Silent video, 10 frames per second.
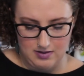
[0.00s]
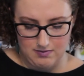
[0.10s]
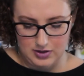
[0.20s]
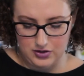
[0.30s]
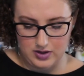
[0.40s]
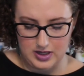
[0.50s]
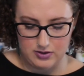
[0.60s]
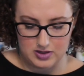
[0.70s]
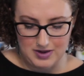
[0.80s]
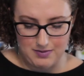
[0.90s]
Missouri
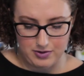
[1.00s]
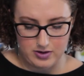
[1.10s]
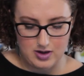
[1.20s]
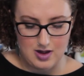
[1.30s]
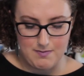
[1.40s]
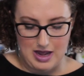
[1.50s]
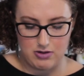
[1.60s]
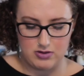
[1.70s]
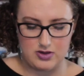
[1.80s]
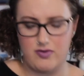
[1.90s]
newspaper
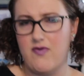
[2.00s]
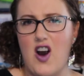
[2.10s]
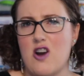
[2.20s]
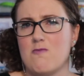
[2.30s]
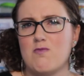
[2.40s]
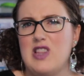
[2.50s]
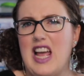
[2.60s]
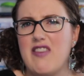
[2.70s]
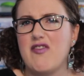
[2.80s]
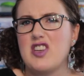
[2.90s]
about farm
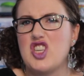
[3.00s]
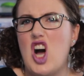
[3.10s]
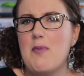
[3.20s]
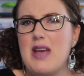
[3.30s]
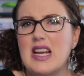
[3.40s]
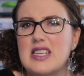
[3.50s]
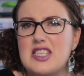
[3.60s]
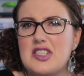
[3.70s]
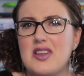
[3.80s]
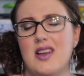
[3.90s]
life
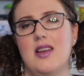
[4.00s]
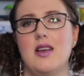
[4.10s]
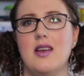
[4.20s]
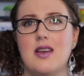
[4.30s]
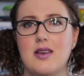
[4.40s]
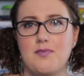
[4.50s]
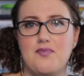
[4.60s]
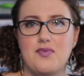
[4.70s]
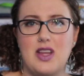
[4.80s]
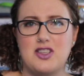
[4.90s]
topics.
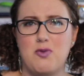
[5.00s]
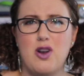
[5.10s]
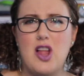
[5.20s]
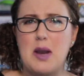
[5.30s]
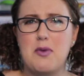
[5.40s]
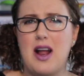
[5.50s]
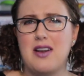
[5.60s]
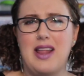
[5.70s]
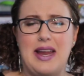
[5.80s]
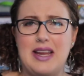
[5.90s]
She wrote a lot about how
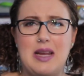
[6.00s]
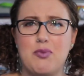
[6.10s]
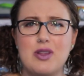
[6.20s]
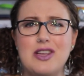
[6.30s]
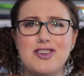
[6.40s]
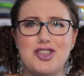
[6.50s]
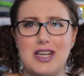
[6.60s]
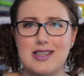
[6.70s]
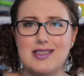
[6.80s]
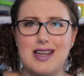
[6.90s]
to like keep really good
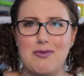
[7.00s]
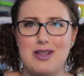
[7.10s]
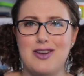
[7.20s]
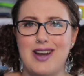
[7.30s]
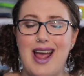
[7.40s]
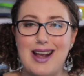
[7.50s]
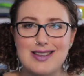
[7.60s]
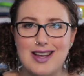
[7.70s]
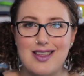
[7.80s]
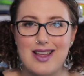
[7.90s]
chickens and get really good
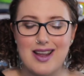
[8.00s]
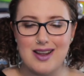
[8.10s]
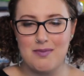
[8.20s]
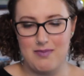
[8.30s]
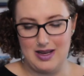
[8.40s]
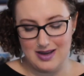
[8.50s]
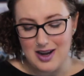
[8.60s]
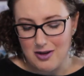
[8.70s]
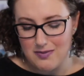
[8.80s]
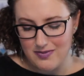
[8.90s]
eggs, I think, but
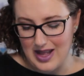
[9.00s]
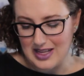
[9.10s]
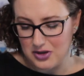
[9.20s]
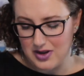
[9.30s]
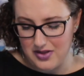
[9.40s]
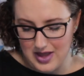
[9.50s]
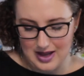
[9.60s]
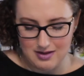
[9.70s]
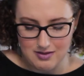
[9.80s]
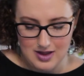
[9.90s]
you know, that sort of
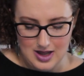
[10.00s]
thing.